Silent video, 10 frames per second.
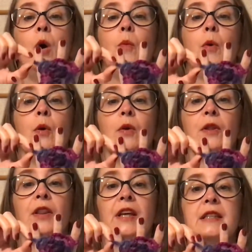Pull
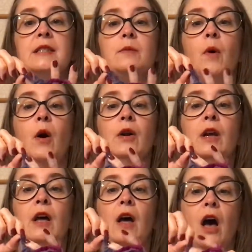this one
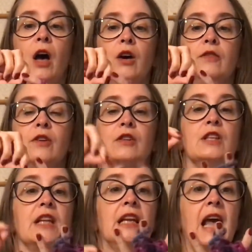over onto
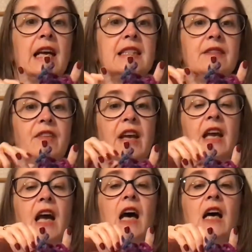the next
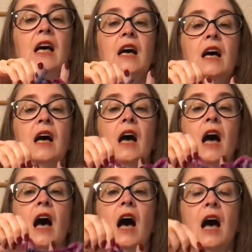finger
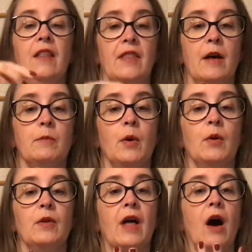and then pull
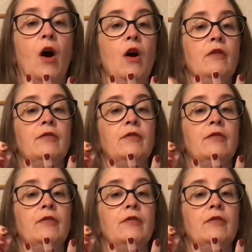that off.